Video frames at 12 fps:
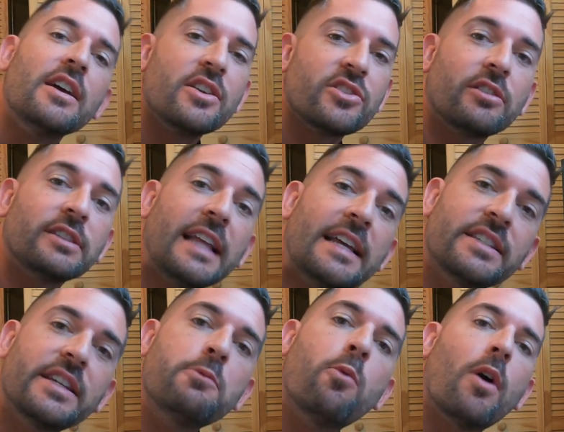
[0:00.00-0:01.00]
So
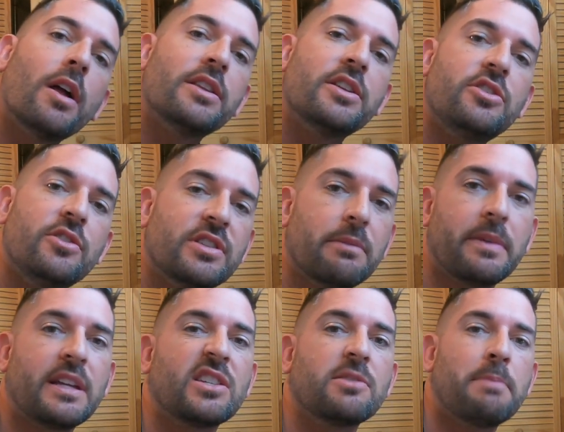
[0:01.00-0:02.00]
Leslie wanted to do
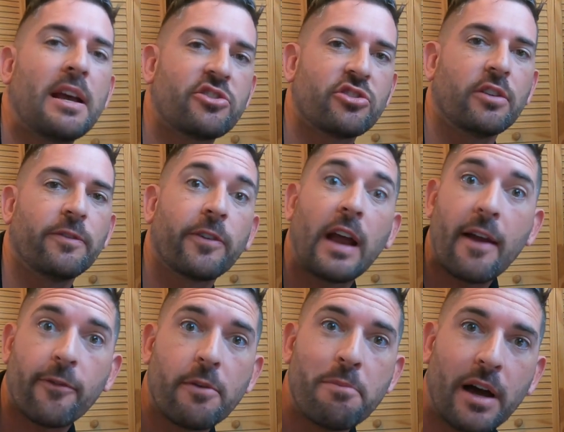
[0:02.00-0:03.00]
something special for
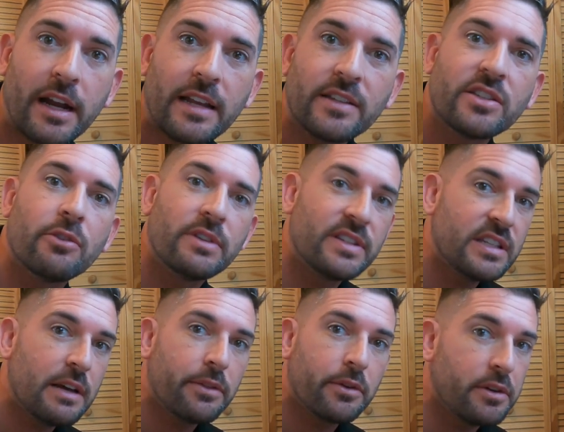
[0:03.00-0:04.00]
everybody. So
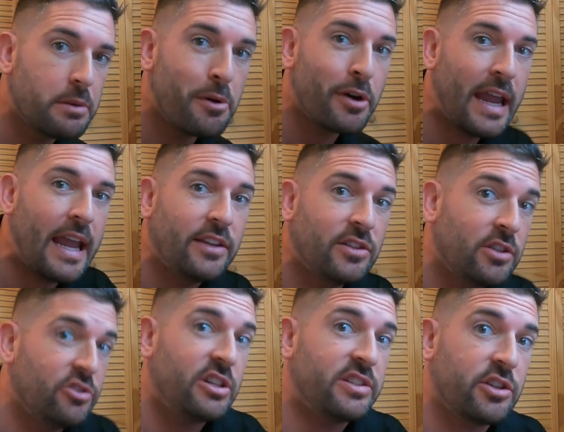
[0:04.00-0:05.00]
instead of throwing the bouquet to
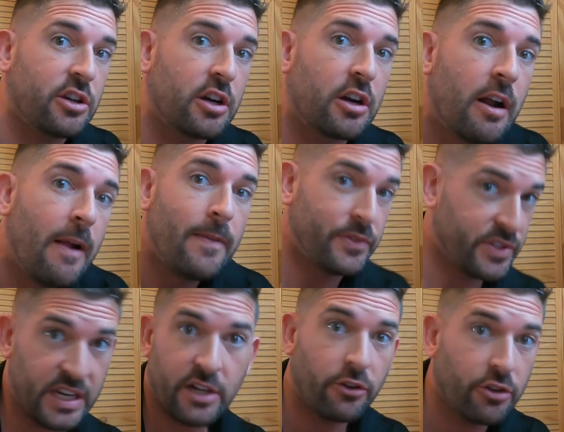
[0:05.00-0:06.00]
just her
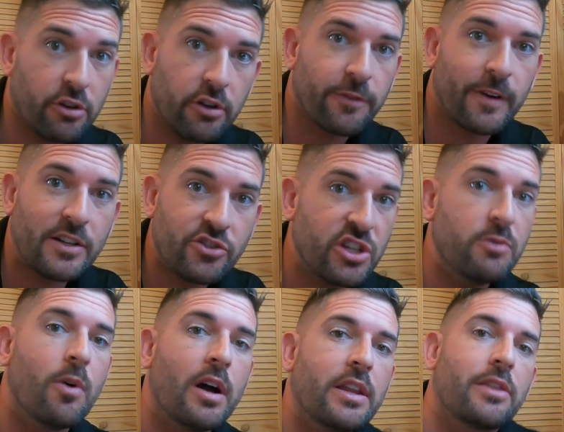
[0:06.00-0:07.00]
single girlfriend, she
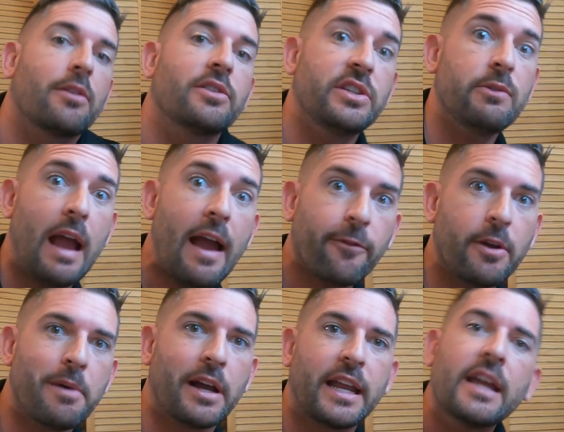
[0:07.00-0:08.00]
wanted to throw it to
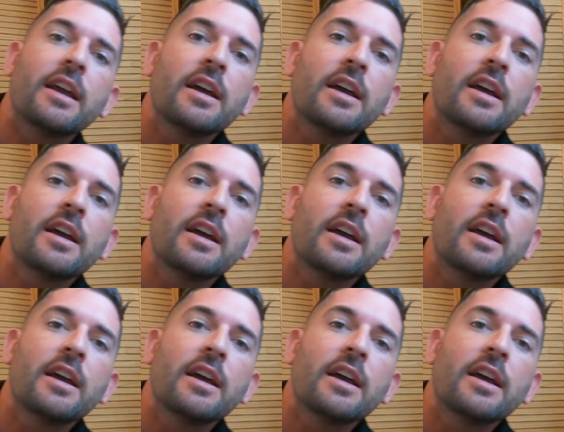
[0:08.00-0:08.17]
everybody.